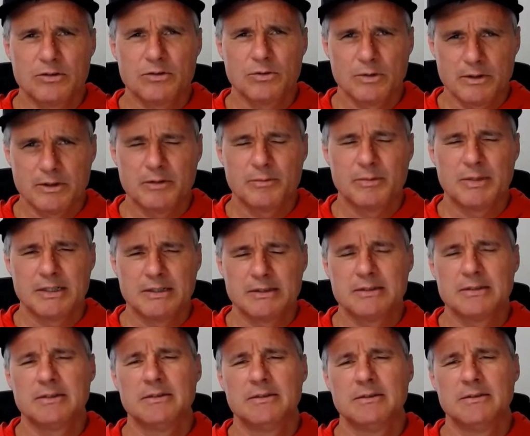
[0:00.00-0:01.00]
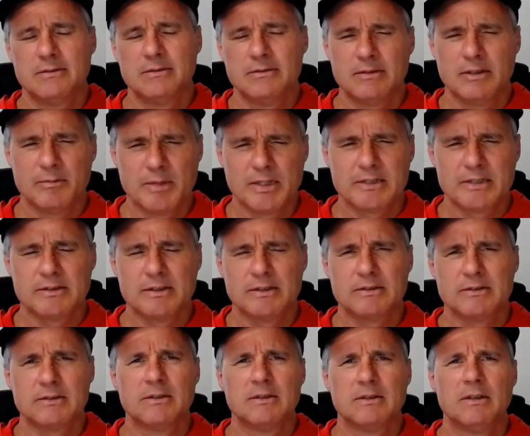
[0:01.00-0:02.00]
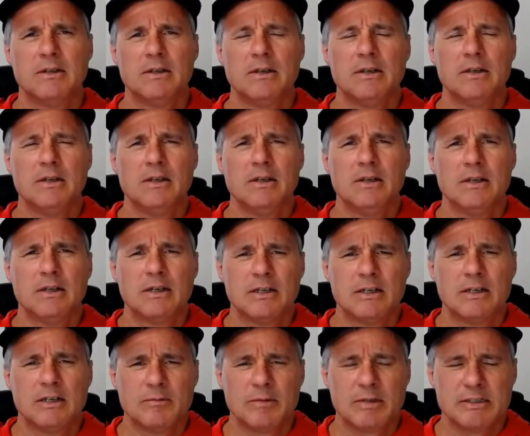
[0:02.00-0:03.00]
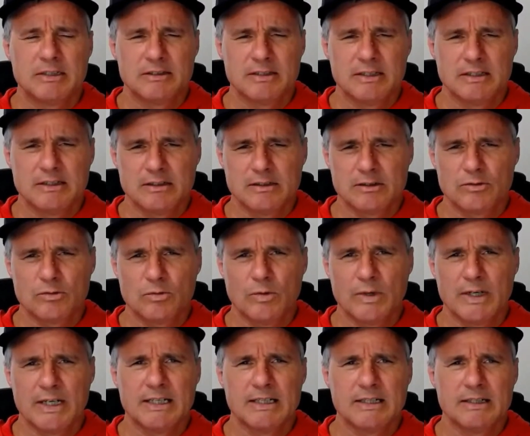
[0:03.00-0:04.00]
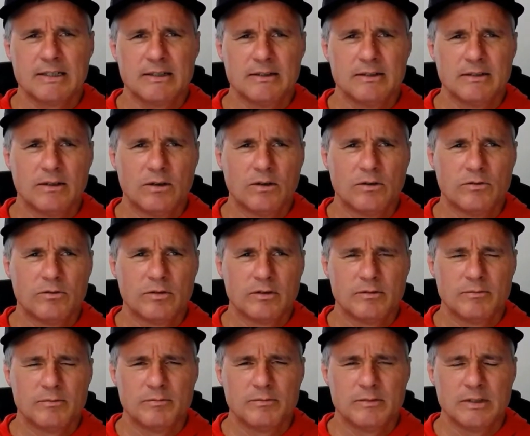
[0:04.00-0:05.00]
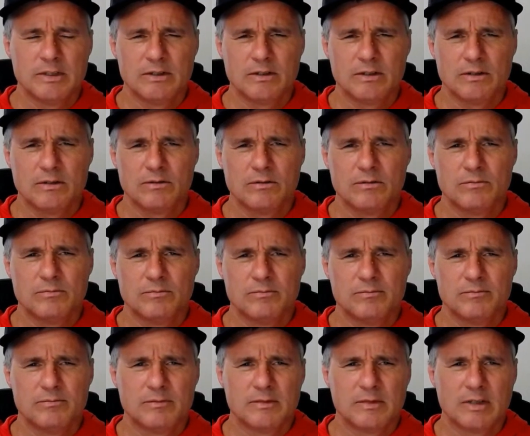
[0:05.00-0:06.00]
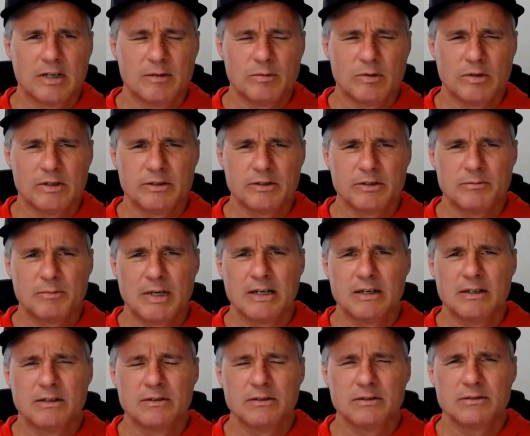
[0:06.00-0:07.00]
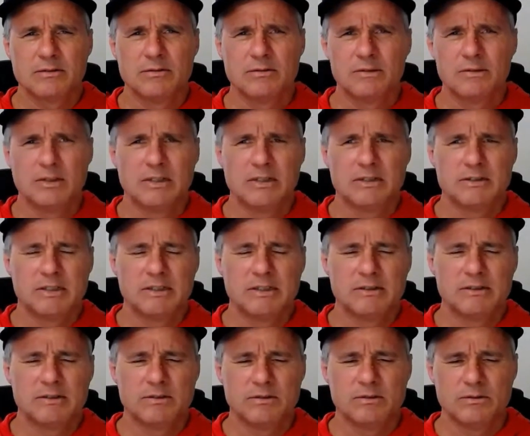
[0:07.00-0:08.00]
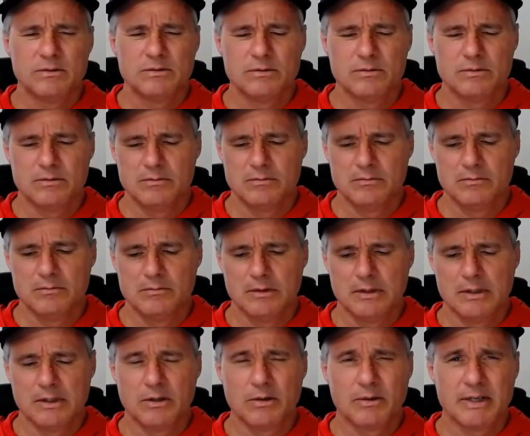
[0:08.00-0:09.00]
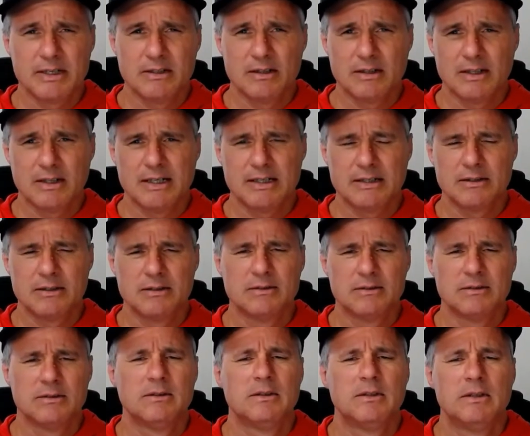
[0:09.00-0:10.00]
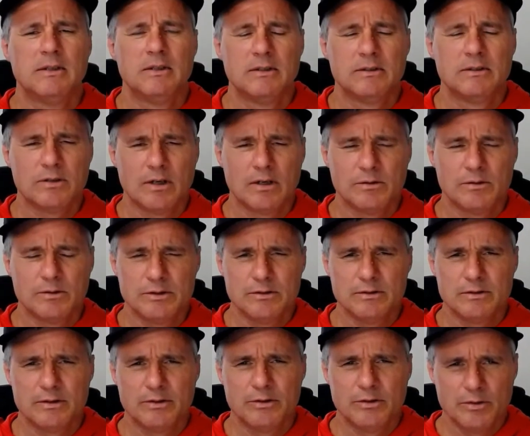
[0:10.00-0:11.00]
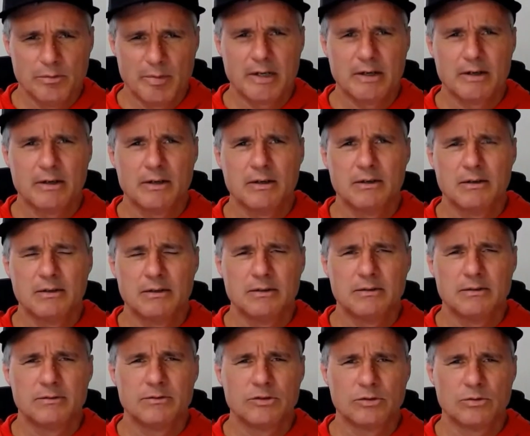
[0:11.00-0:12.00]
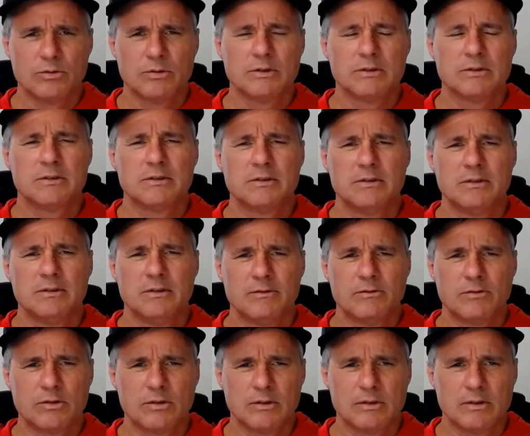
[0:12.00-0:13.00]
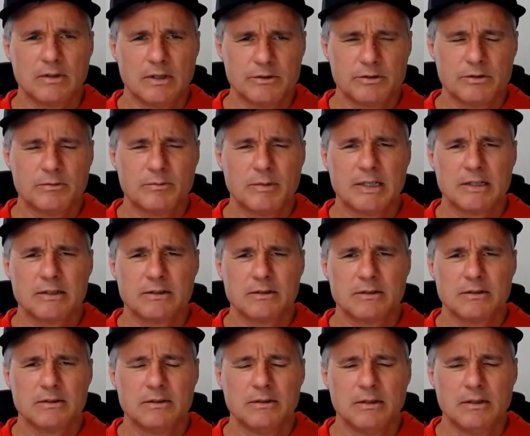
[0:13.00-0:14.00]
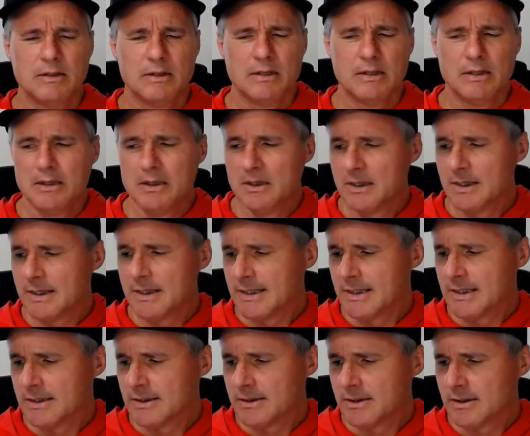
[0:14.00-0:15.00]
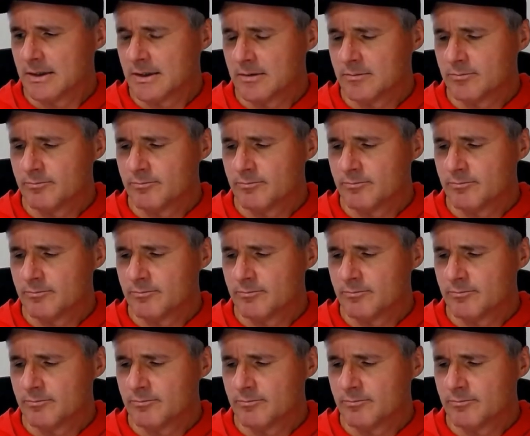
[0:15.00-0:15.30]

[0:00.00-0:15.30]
the short the best. If that makes sense. I just think the sweat over, a couple hundred miles tends to degrade the liner. So I always use a new pair of shorts for a 100-miler. And